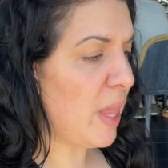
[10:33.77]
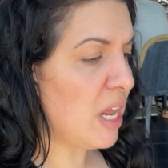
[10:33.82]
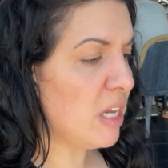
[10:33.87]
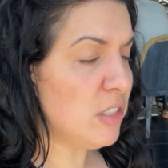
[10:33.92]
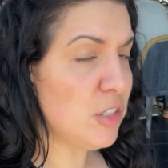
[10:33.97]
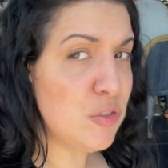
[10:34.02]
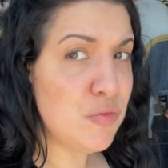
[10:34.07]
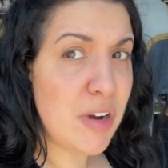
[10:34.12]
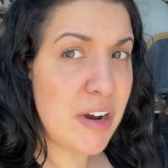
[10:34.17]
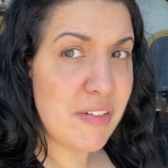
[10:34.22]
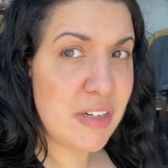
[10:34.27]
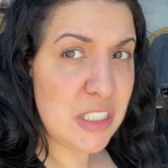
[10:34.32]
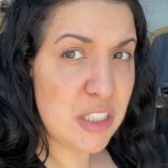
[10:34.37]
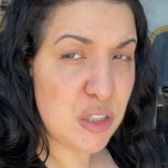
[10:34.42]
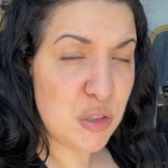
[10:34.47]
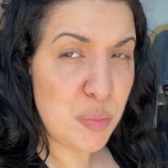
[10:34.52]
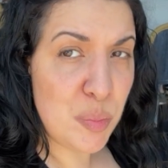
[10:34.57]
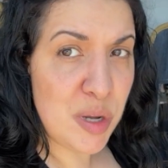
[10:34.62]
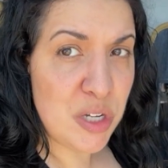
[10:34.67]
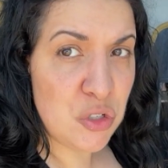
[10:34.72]
It's very
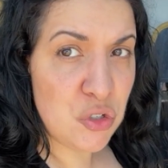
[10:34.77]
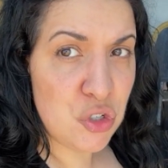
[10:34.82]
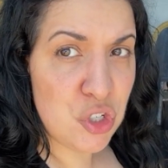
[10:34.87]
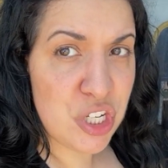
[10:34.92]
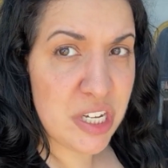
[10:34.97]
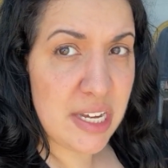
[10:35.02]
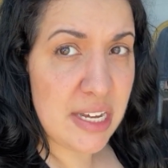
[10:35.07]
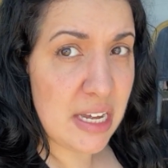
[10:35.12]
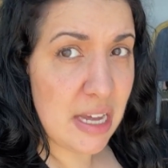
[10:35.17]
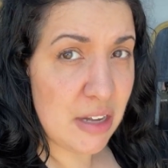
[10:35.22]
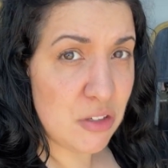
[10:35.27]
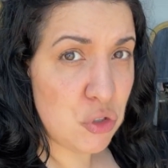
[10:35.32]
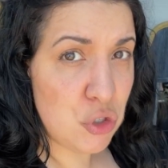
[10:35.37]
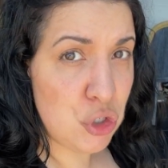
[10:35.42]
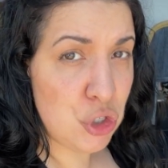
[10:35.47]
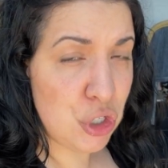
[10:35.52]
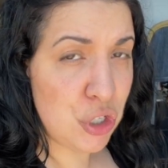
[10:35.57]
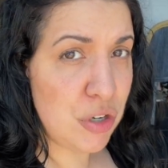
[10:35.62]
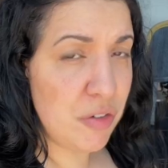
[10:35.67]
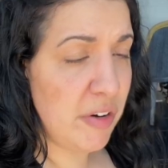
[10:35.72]
spongy and
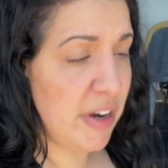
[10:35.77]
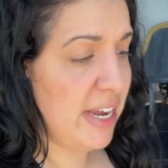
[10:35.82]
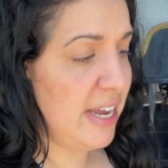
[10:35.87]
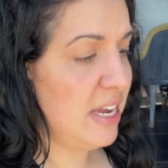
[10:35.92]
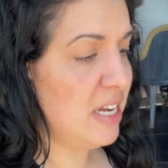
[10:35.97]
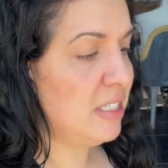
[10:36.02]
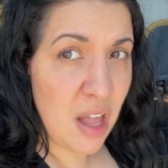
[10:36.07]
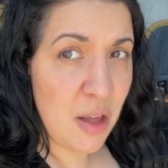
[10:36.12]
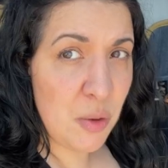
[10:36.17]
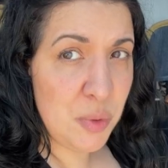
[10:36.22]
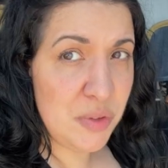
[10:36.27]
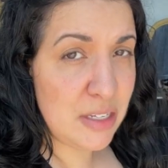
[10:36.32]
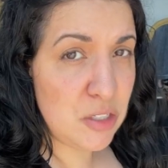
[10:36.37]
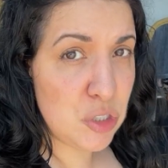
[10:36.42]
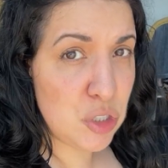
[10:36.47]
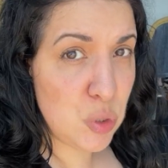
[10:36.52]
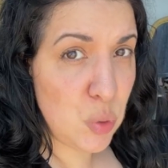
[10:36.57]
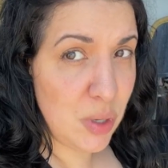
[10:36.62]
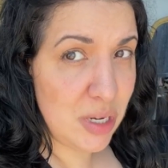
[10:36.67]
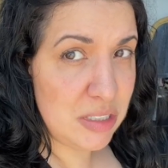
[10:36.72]
sugary with
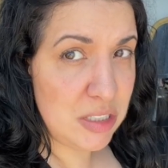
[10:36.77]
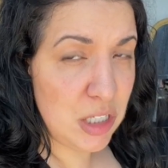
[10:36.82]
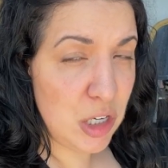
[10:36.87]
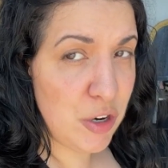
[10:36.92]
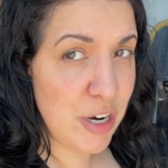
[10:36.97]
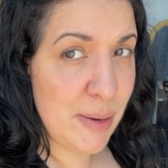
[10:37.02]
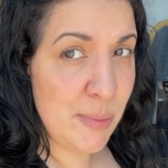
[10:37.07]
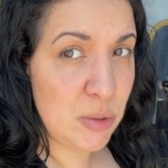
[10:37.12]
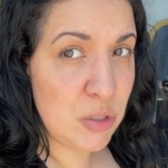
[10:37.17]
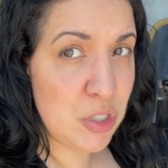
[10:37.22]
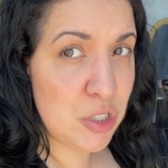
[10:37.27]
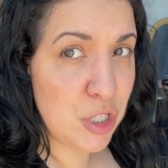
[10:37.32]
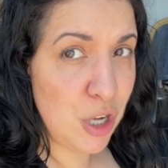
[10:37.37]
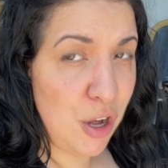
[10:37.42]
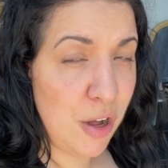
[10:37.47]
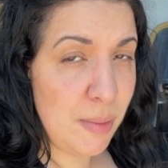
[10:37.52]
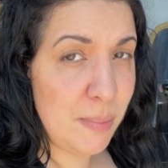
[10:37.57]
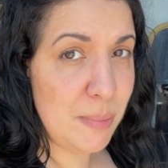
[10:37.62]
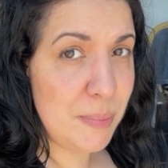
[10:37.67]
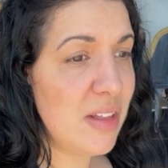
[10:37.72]
squirty cream on
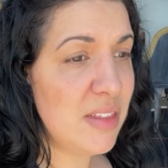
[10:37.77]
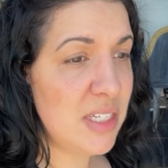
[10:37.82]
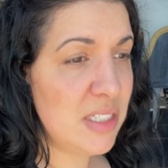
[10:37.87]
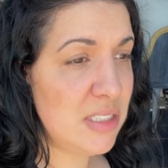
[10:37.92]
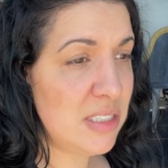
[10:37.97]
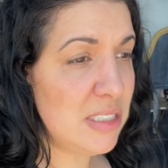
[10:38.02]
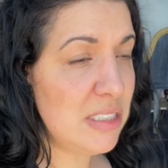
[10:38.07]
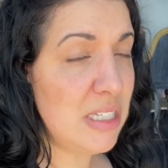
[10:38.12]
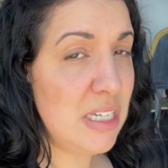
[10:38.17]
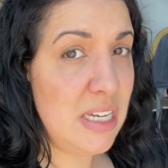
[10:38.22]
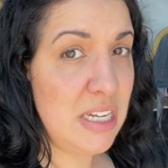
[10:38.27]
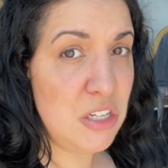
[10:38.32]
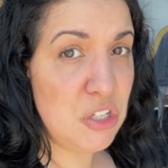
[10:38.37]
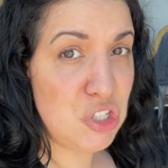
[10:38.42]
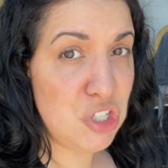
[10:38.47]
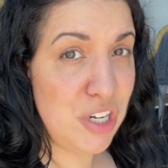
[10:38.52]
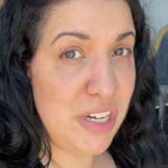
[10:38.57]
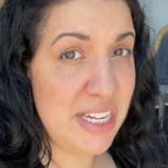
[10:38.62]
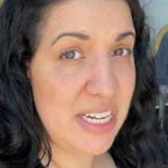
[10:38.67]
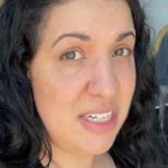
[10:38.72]
top. This is
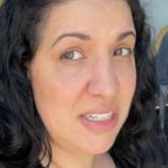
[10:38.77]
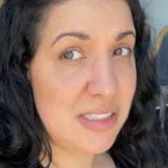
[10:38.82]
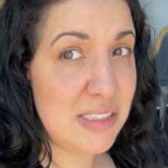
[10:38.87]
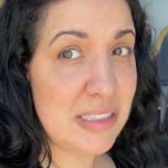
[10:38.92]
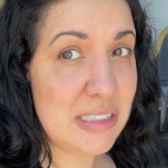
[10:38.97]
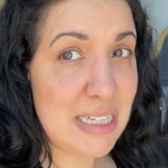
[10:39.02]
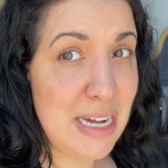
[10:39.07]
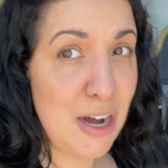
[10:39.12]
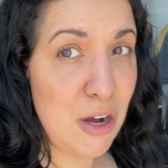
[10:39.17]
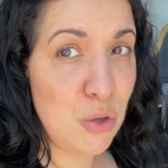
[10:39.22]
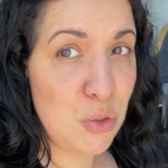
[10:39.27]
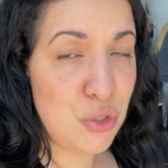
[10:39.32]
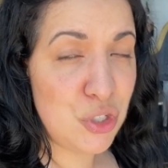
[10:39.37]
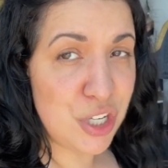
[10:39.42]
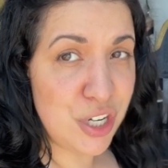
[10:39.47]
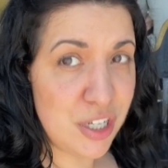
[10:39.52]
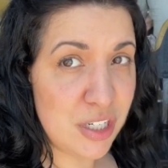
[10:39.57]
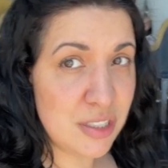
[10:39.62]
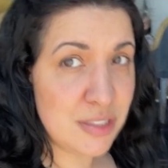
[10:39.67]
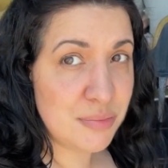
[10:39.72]
literally nostalgia.